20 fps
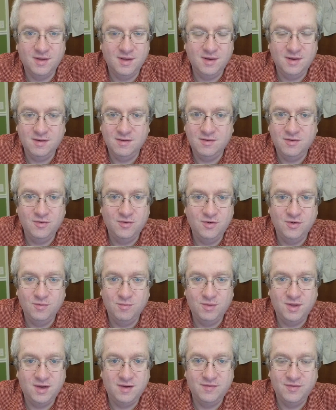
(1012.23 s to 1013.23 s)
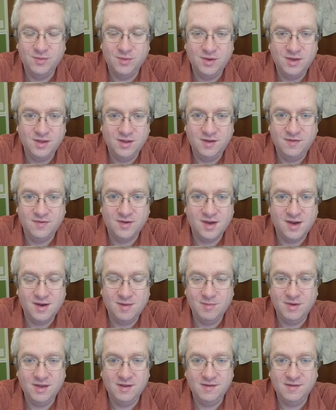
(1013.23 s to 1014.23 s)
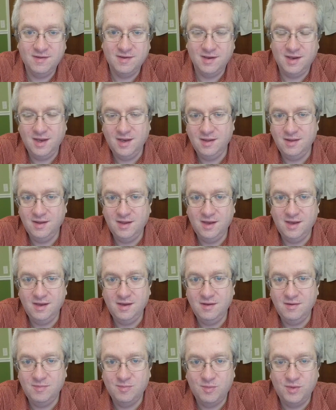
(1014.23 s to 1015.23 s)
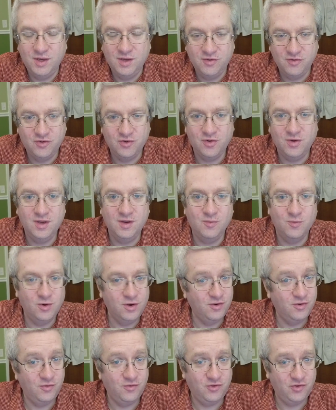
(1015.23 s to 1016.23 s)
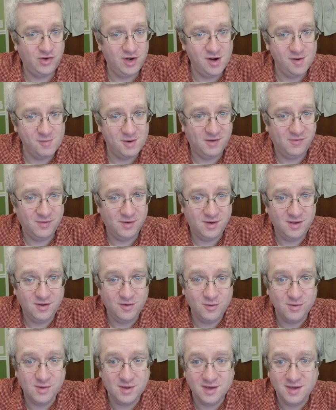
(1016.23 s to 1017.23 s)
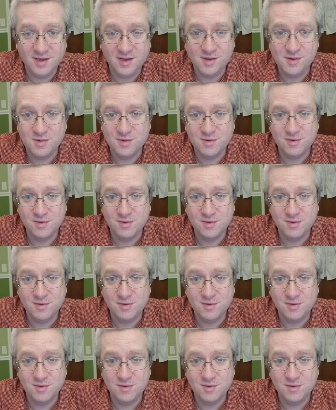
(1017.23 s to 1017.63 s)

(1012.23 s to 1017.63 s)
The YouTube loves when you leave comments, and they enjoy it when you share my videos, I guess.